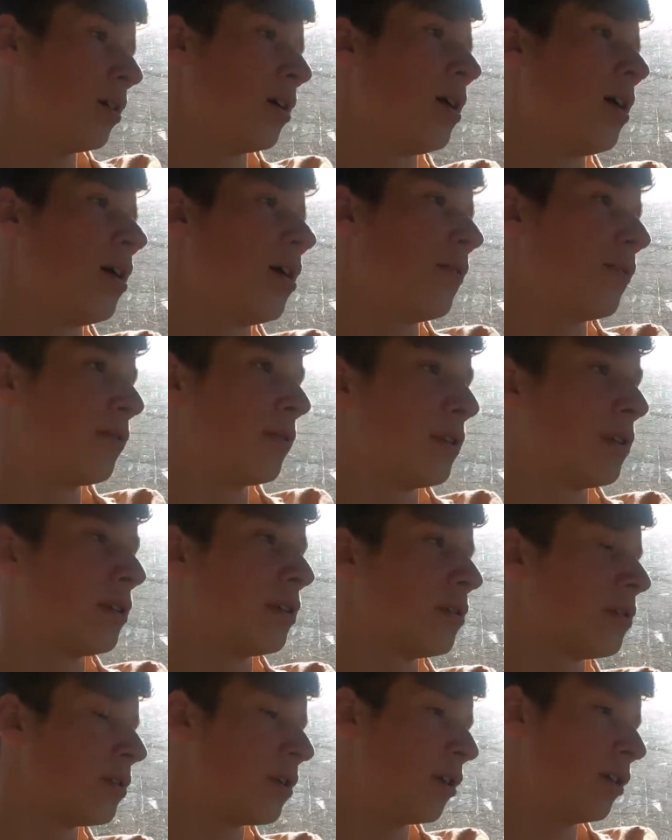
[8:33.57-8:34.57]
Uh, if
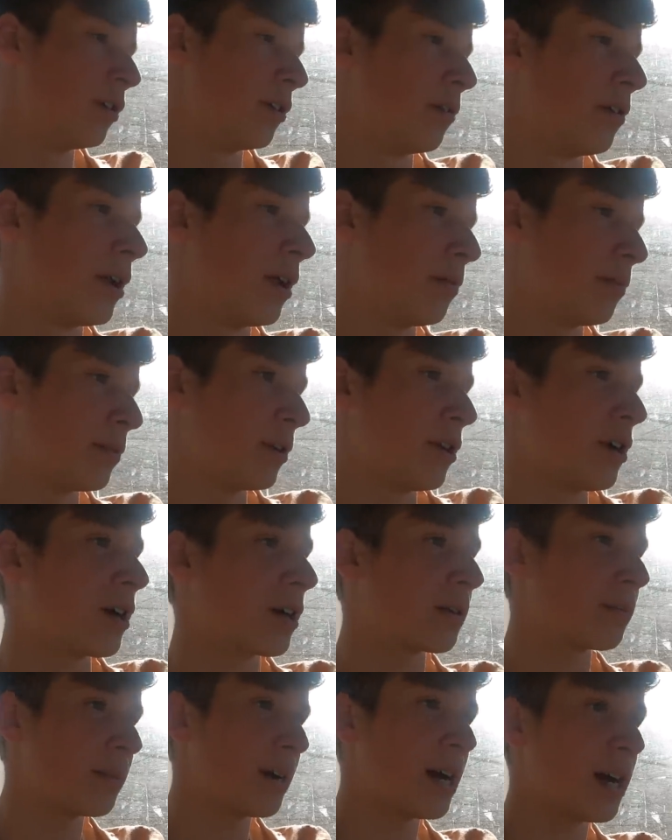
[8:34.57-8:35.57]
you don't know what I'm
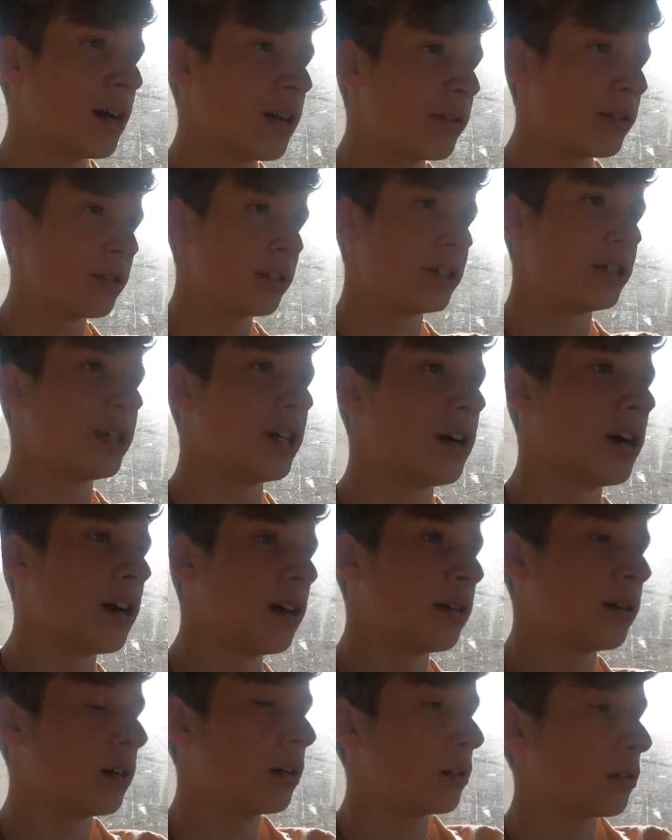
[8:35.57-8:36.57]
talking about, there's
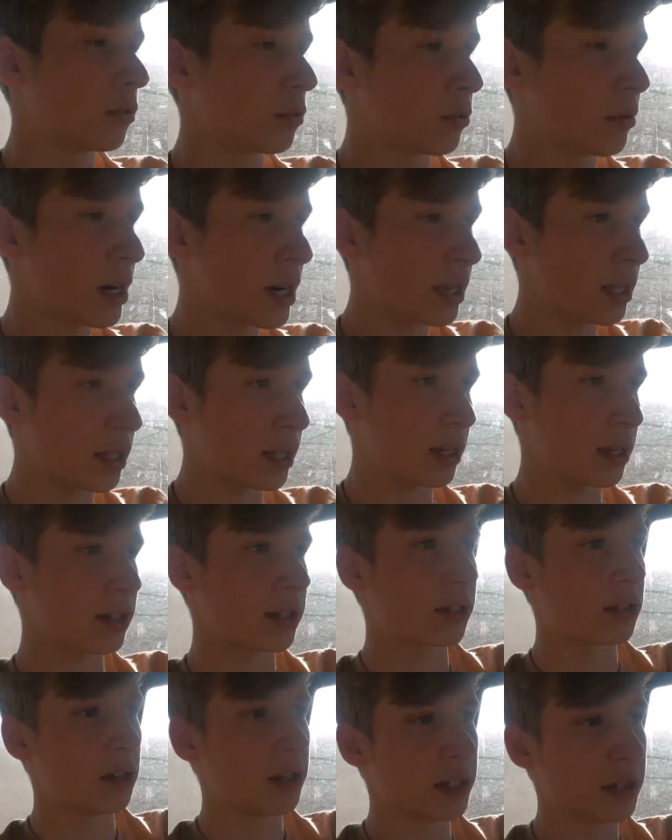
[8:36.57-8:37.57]
a rig that
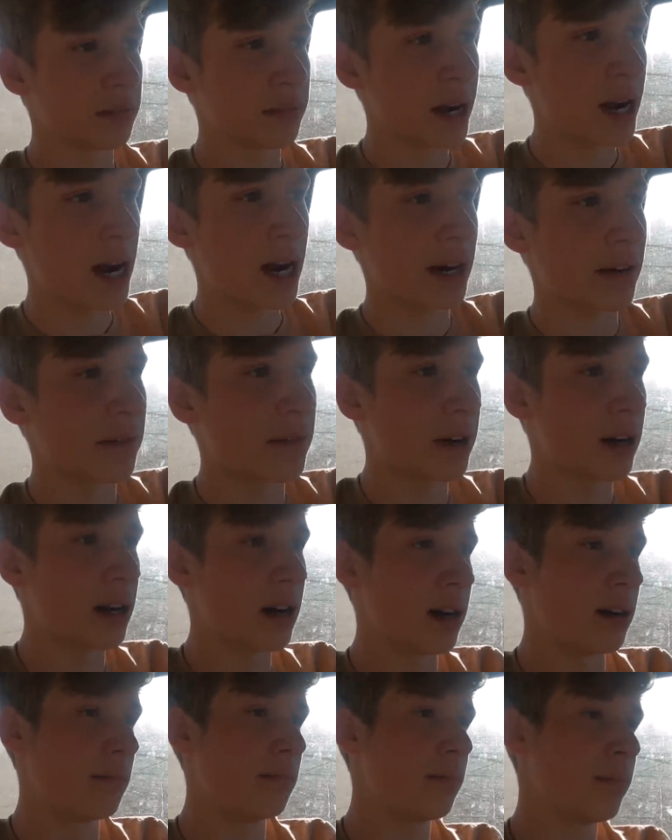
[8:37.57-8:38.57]
goes on the back of
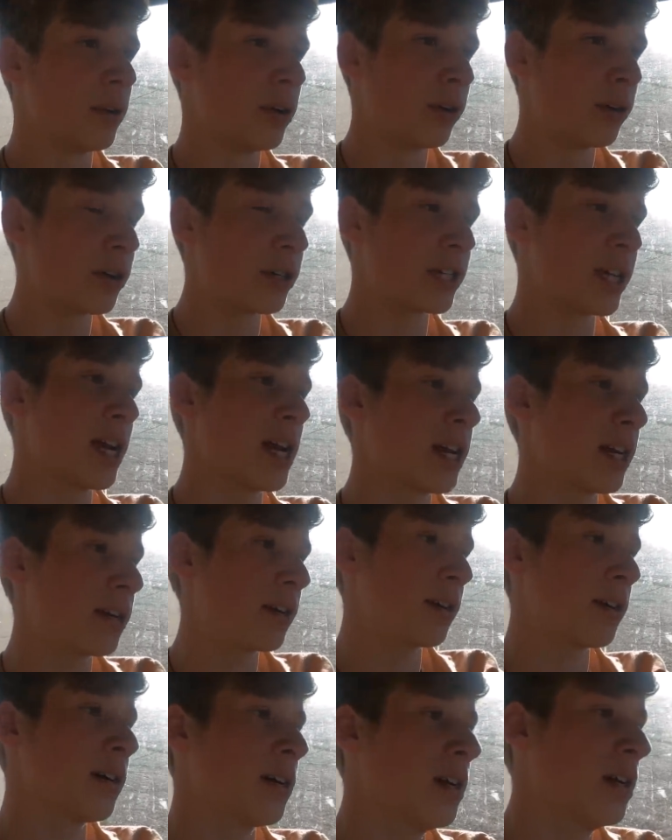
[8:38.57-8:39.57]
a manure
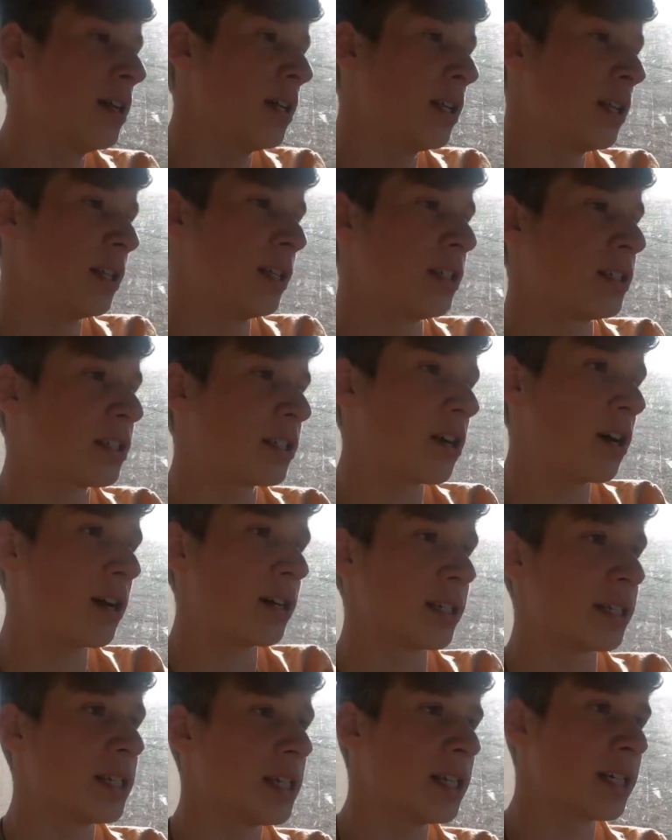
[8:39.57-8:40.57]
tanker, and it's
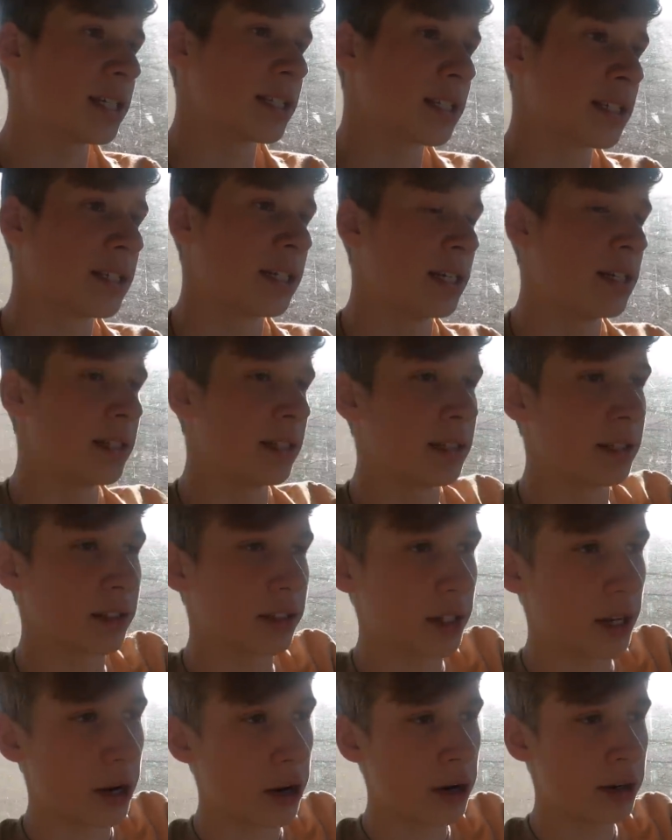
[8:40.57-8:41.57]
got discs
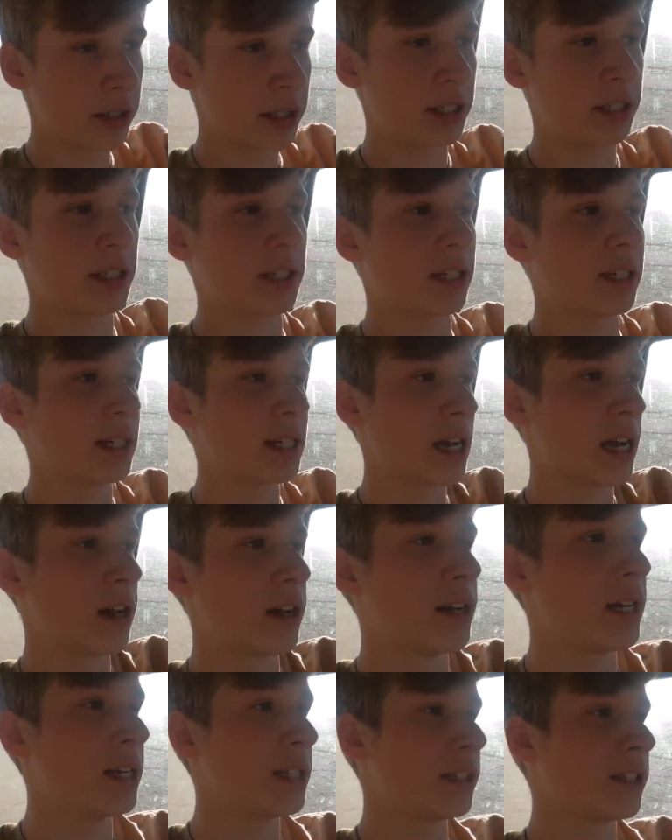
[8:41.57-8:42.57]
and hoses that go
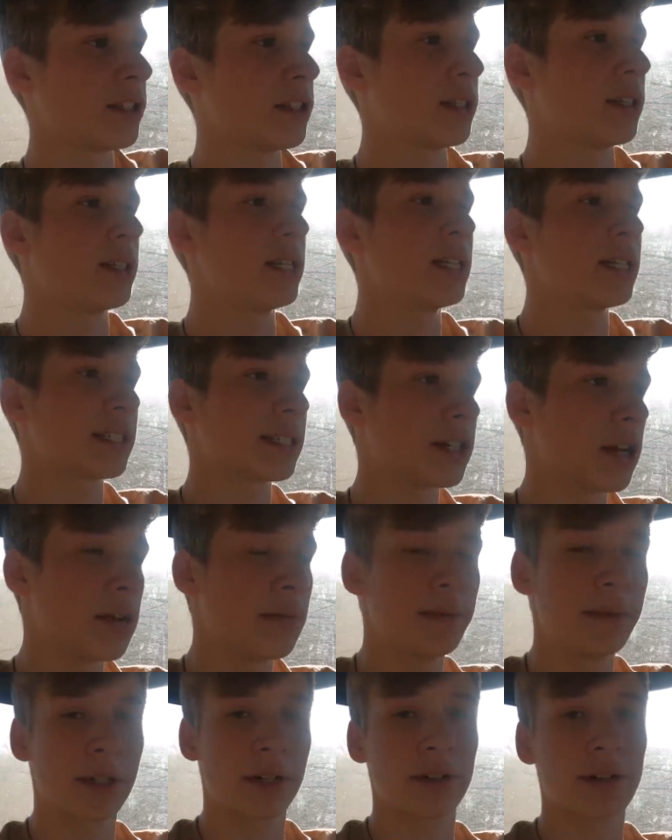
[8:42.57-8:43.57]
down in, so the disc
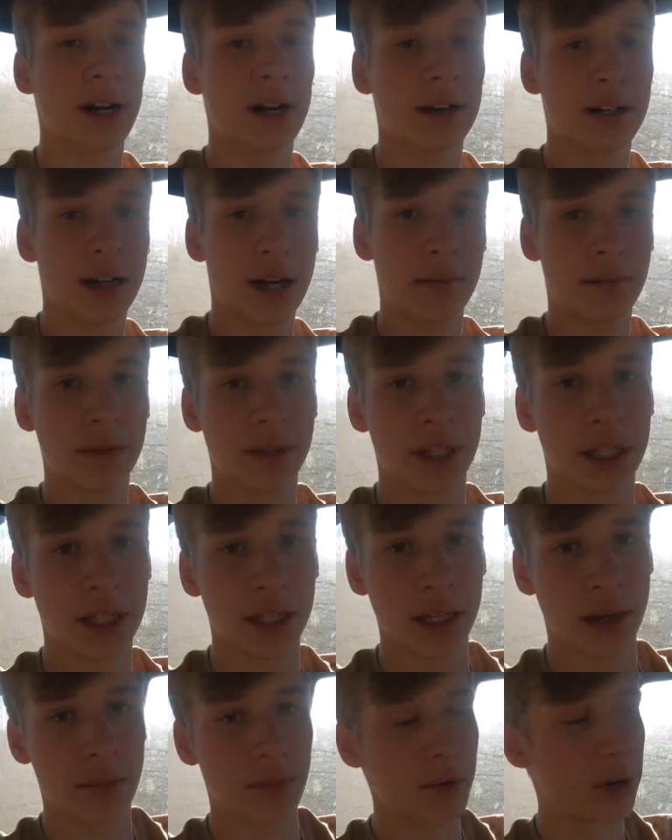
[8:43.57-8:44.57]
from the ground up and
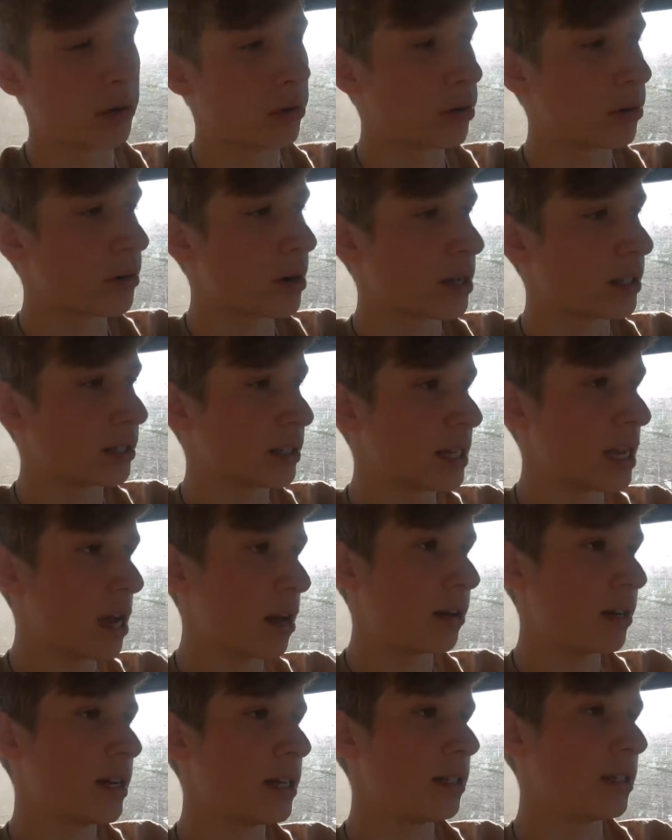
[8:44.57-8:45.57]
then the manure runs
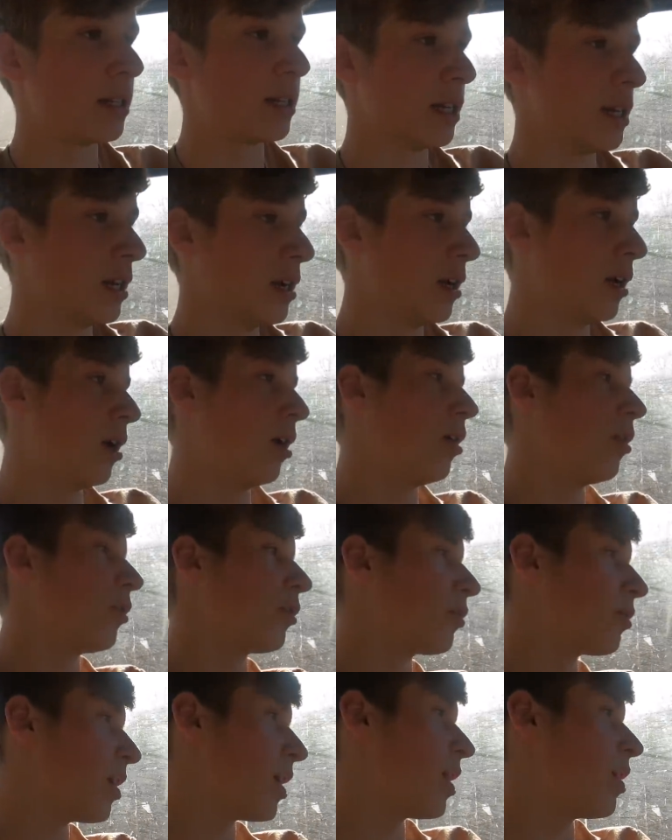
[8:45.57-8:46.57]
down in
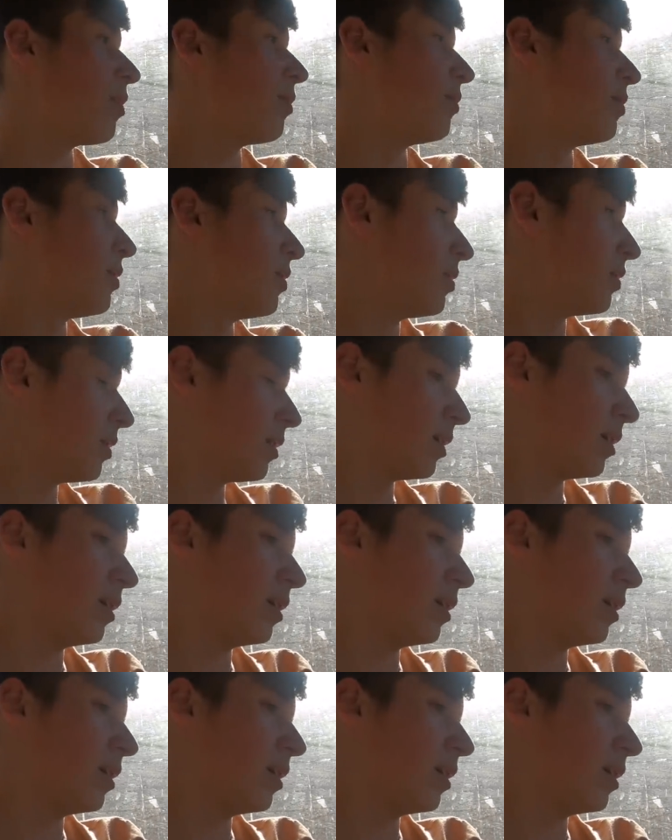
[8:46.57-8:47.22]
the ground.